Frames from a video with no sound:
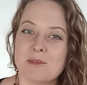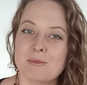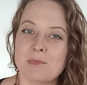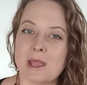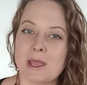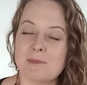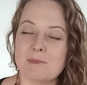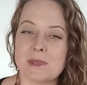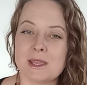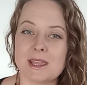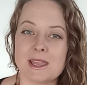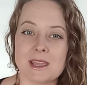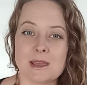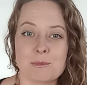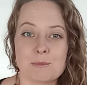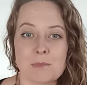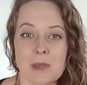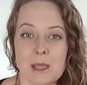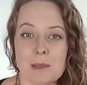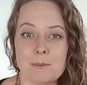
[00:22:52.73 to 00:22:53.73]

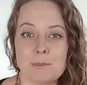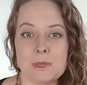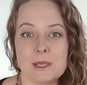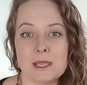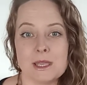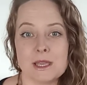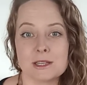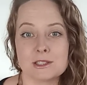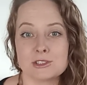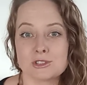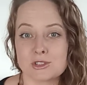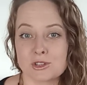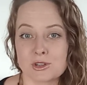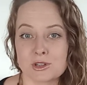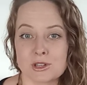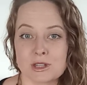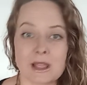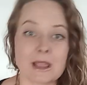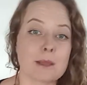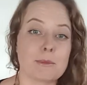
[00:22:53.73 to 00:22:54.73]
maybe it might be a
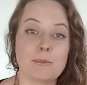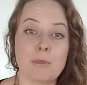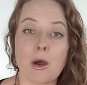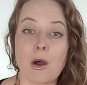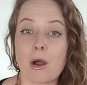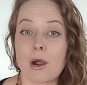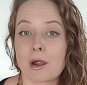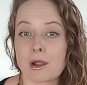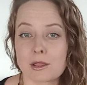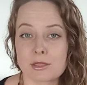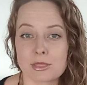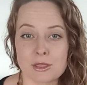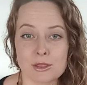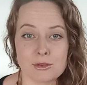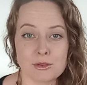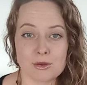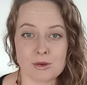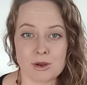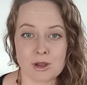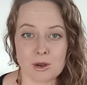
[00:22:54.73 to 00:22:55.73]
certain like park
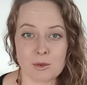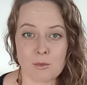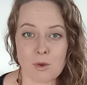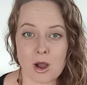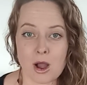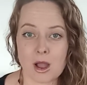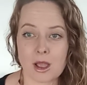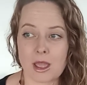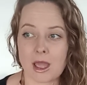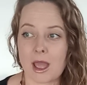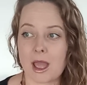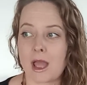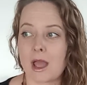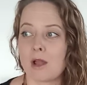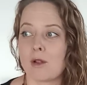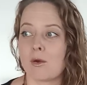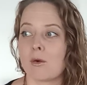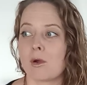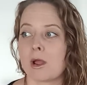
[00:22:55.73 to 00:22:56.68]
that you go on a walk at,